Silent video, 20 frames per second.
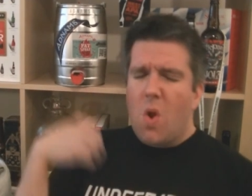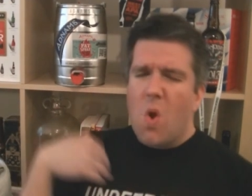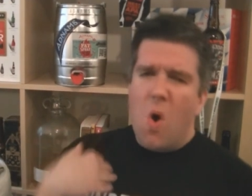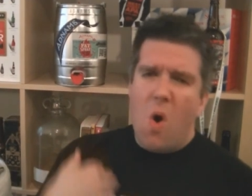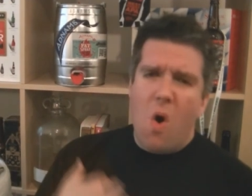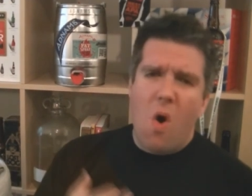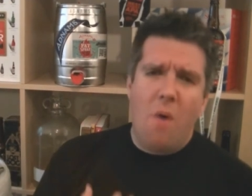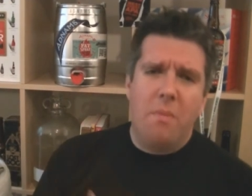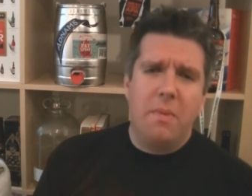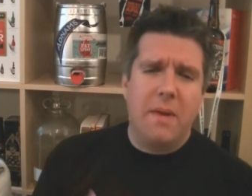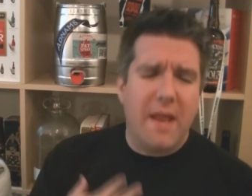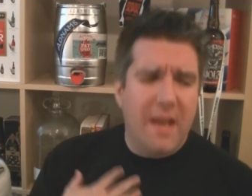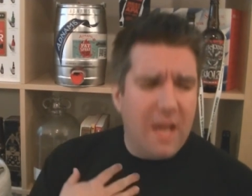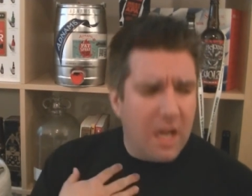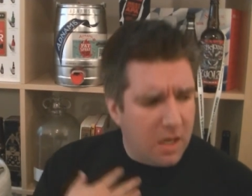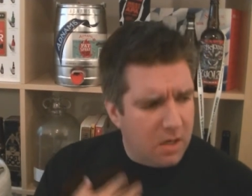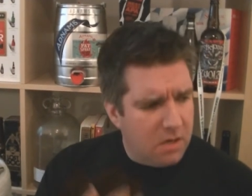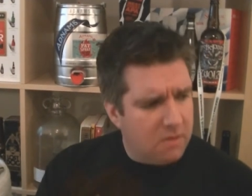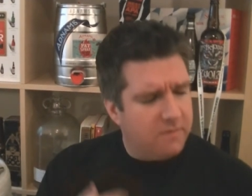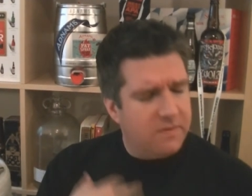Oh, I'm getting a
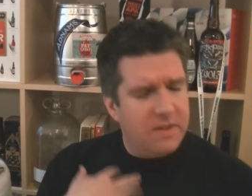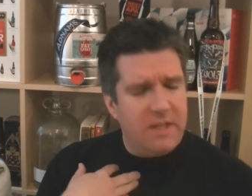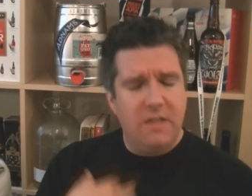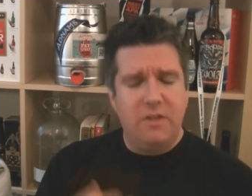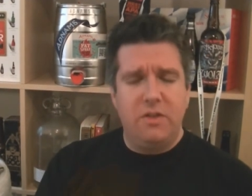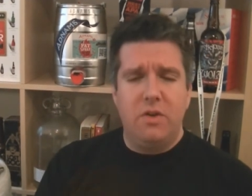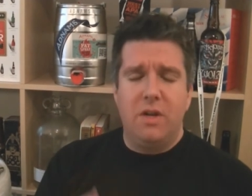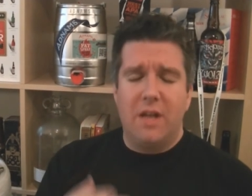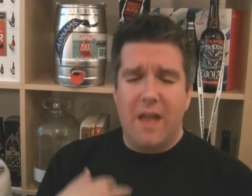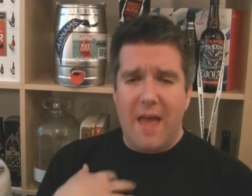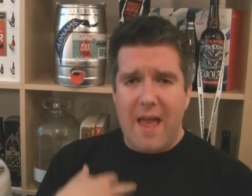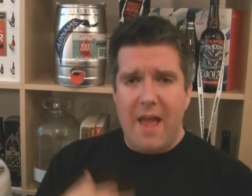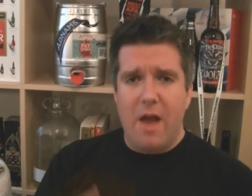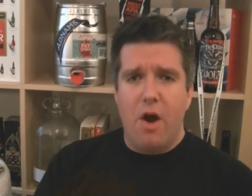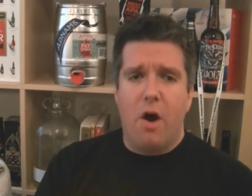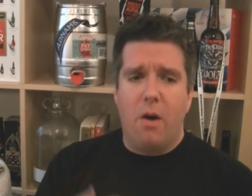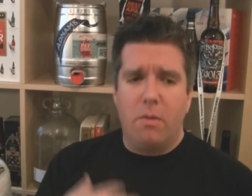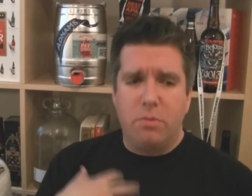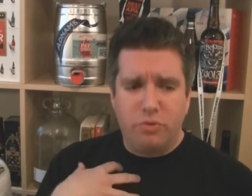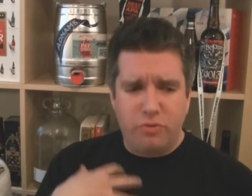lovely late
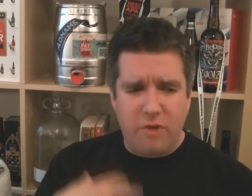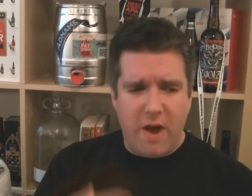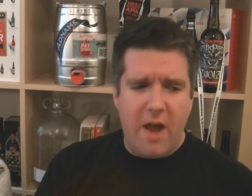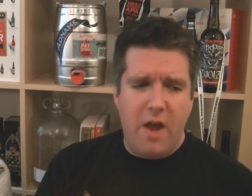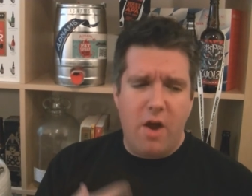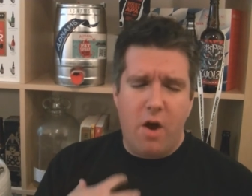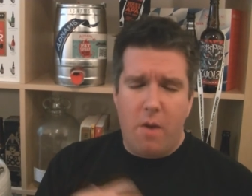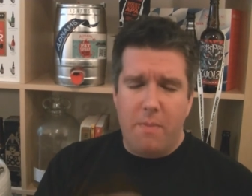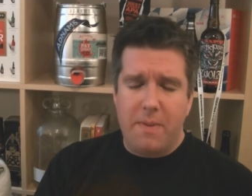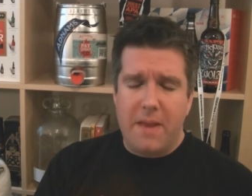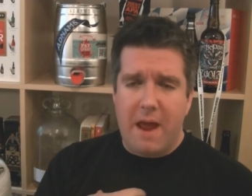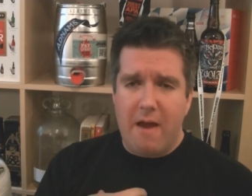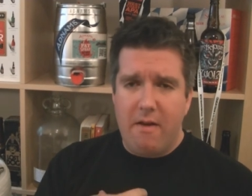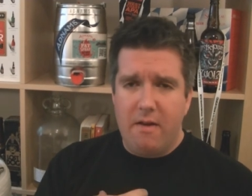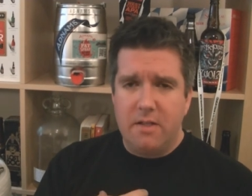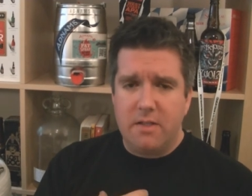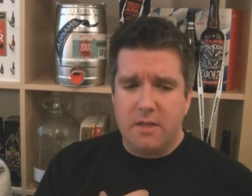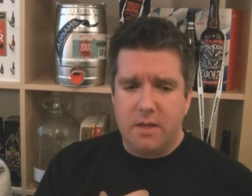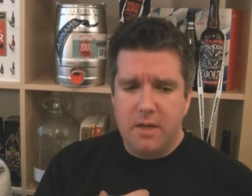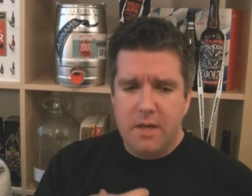hop, dry hop
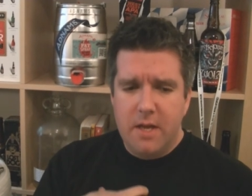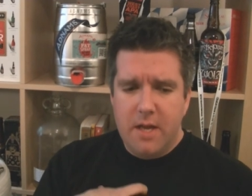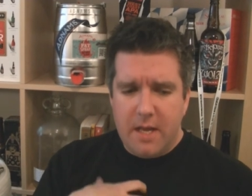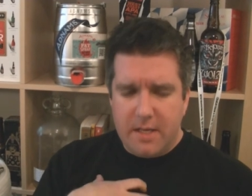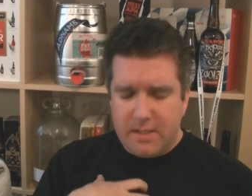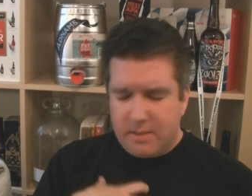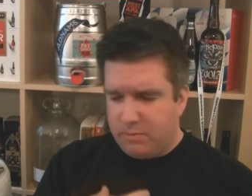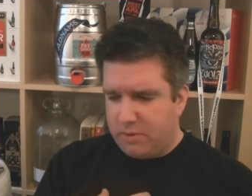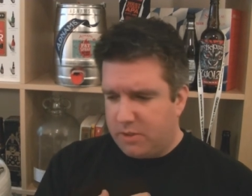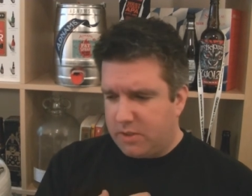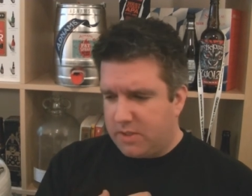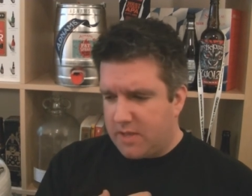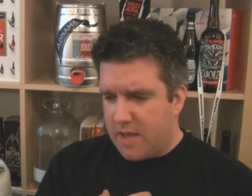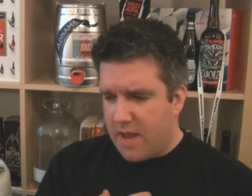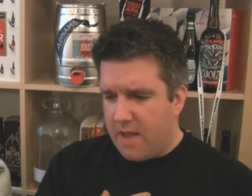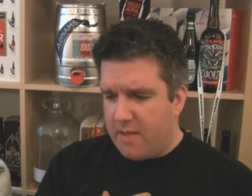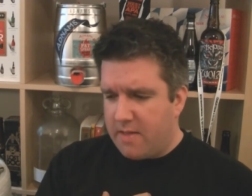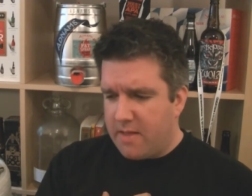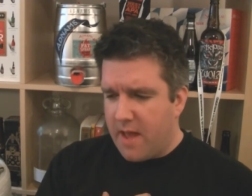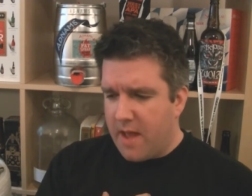character as I'm just
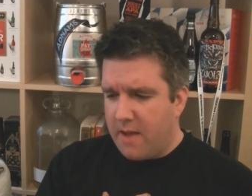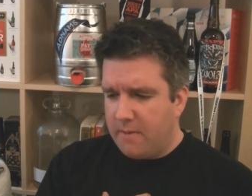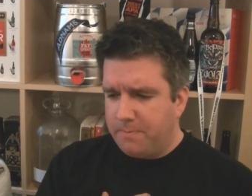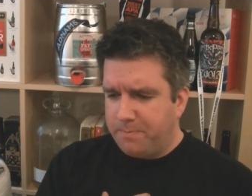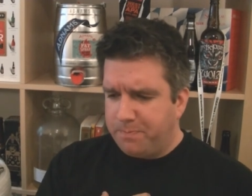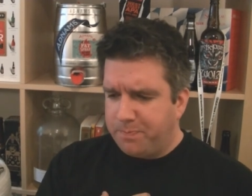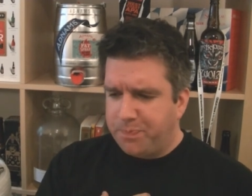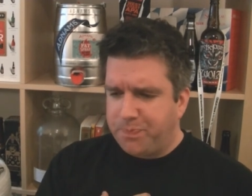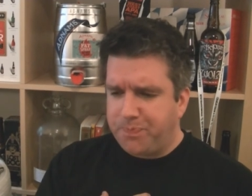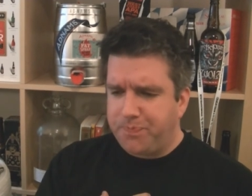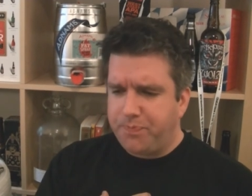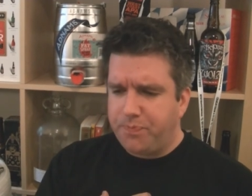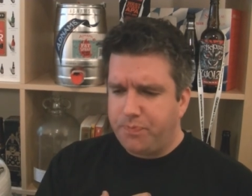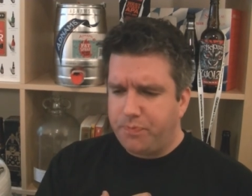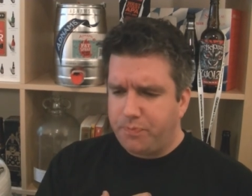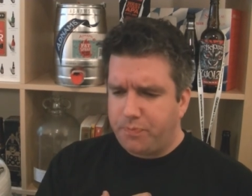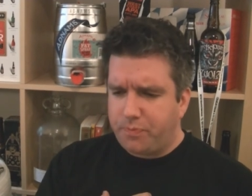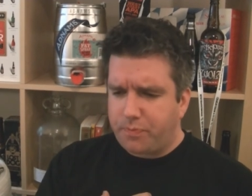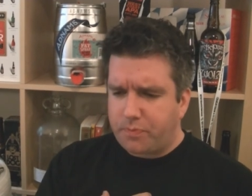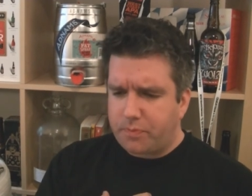sitting there.
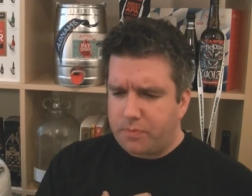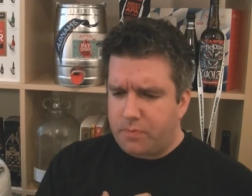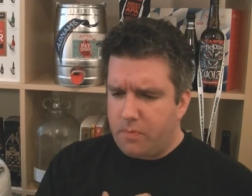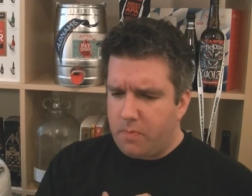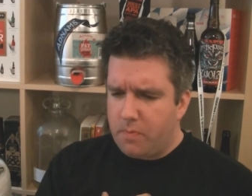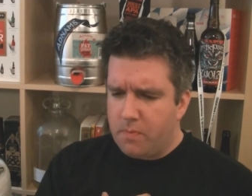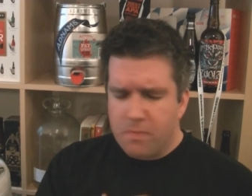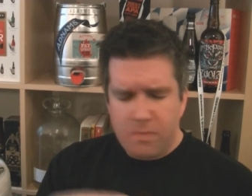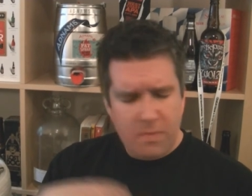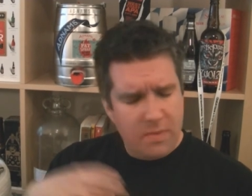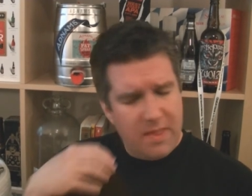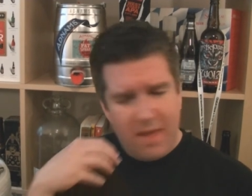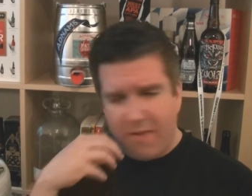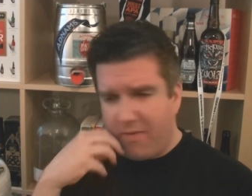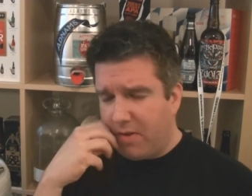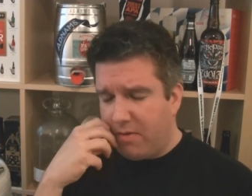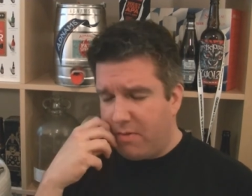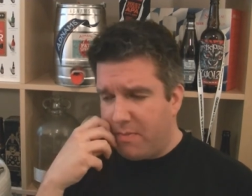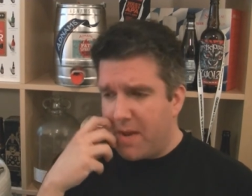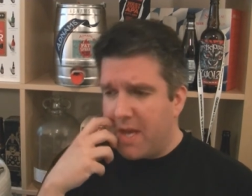
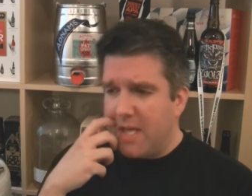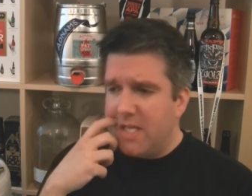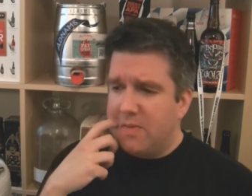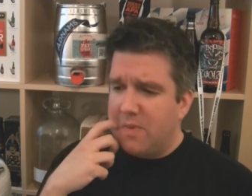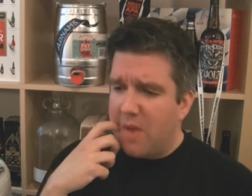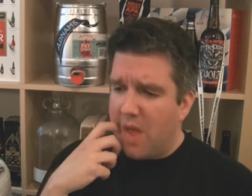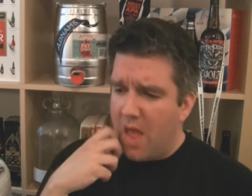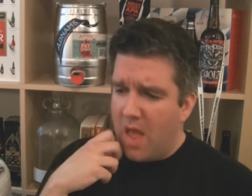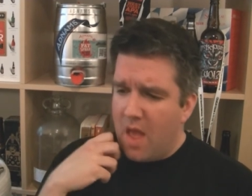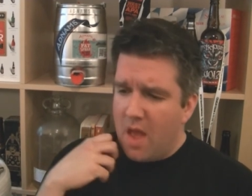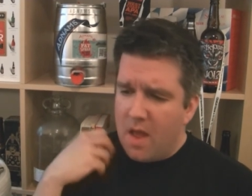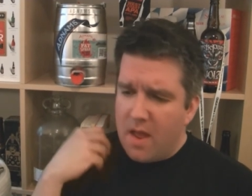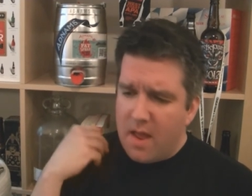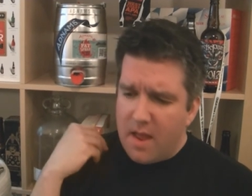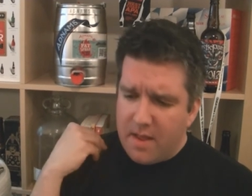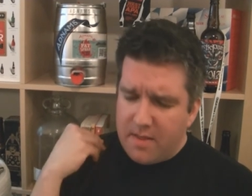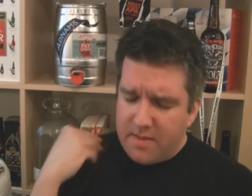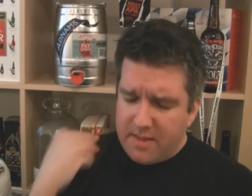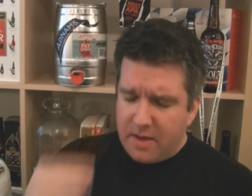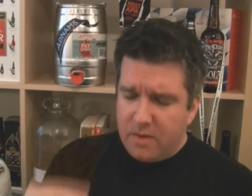Definitely reminds me
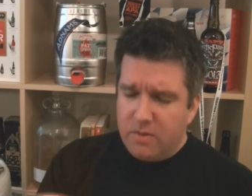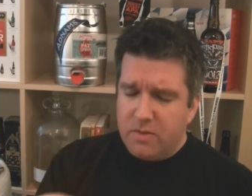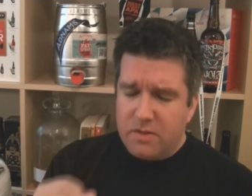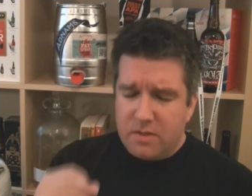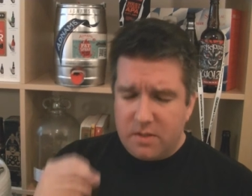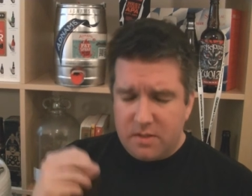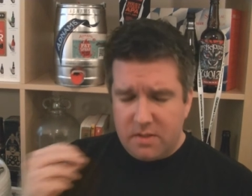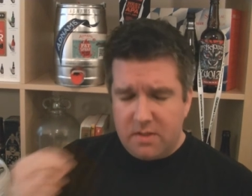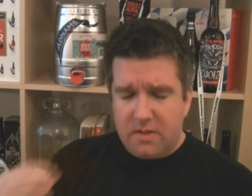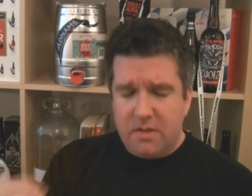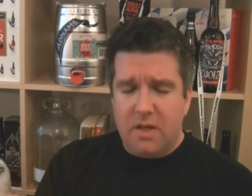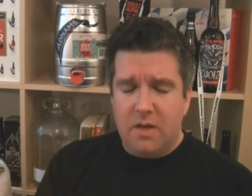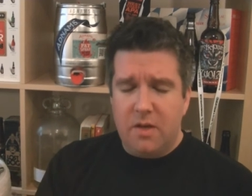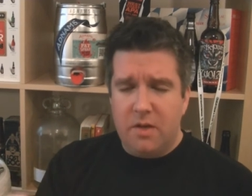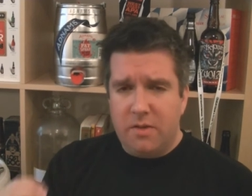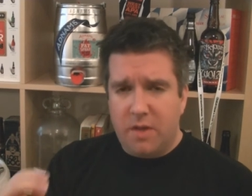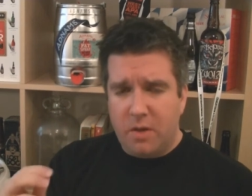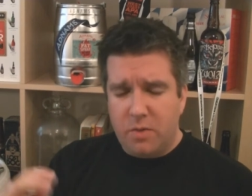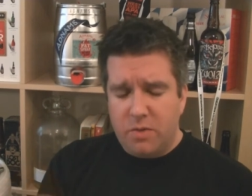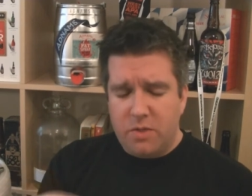in those
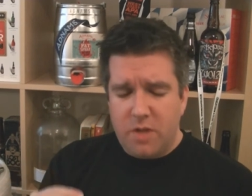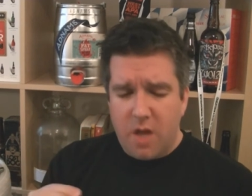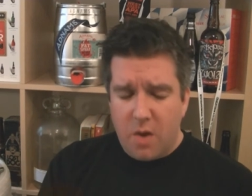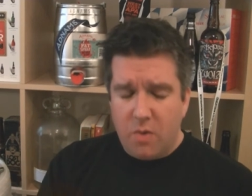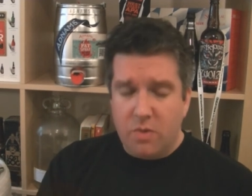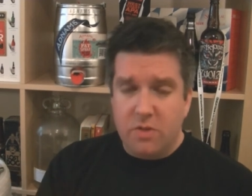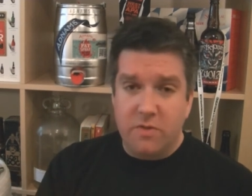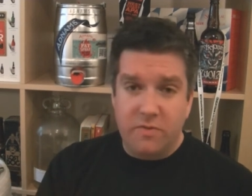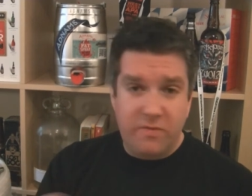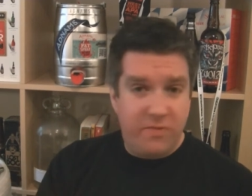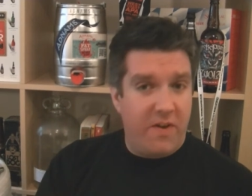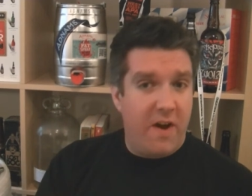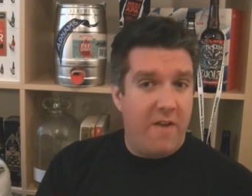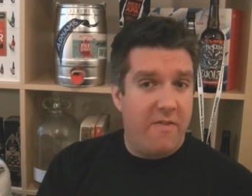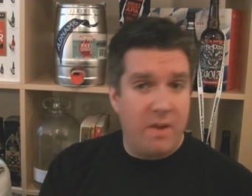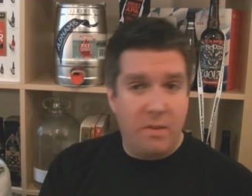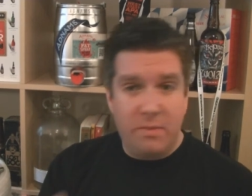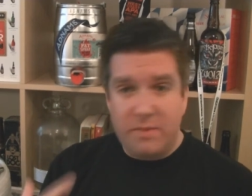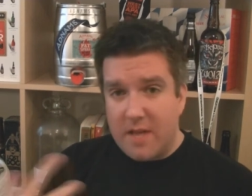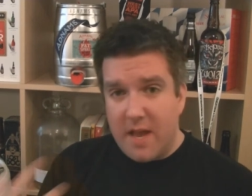notes of 5
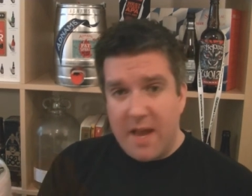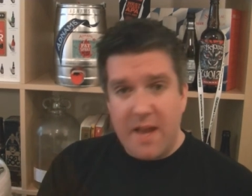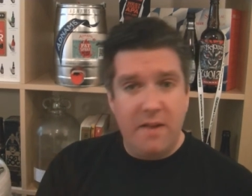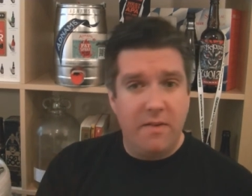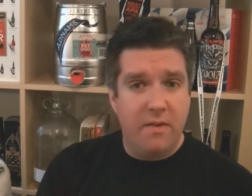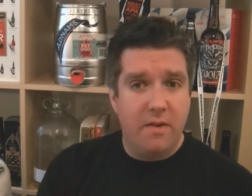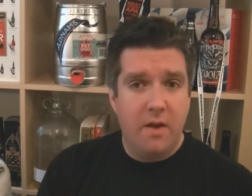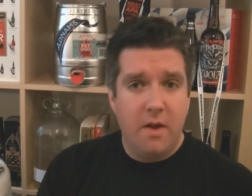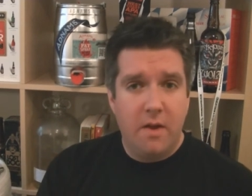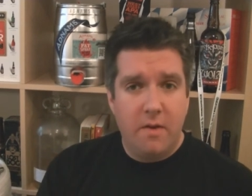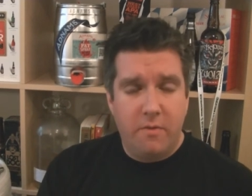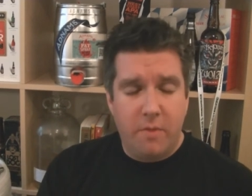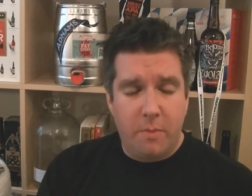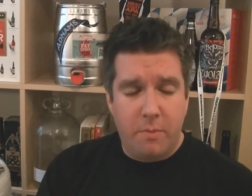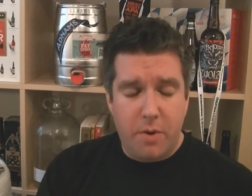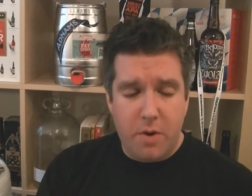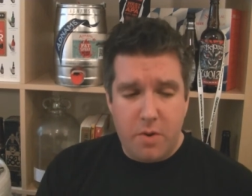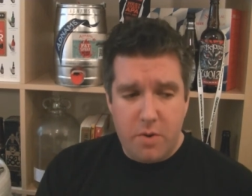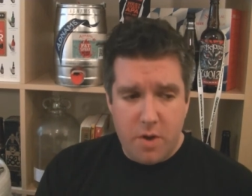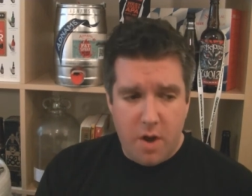AM Saint from
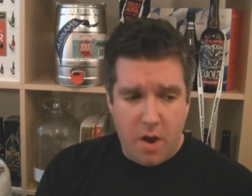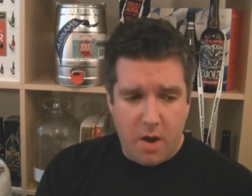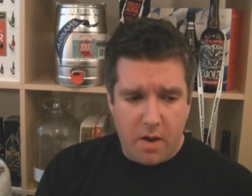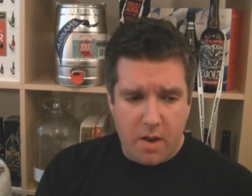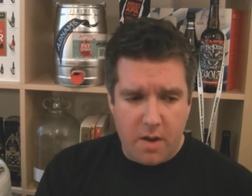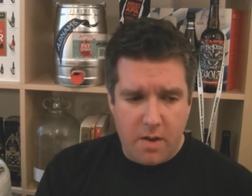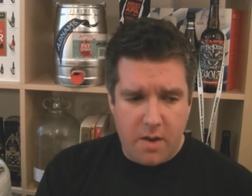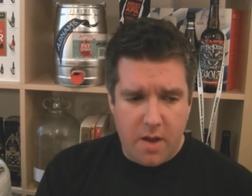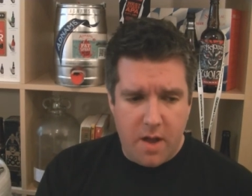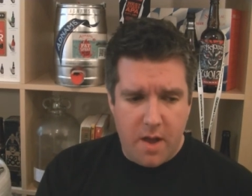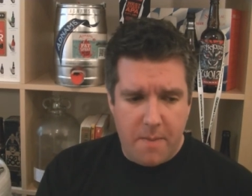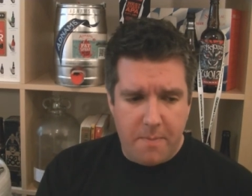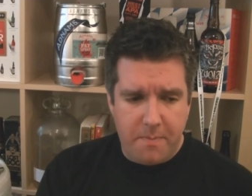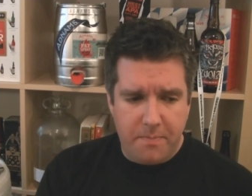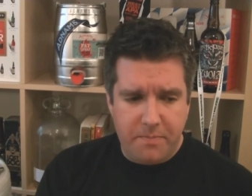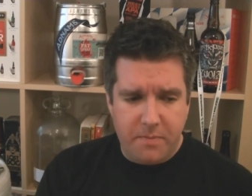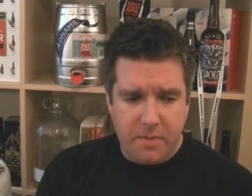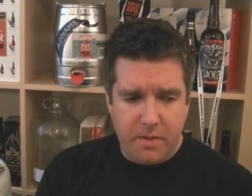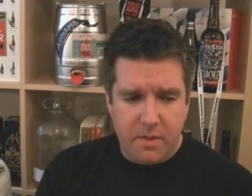Brewdog and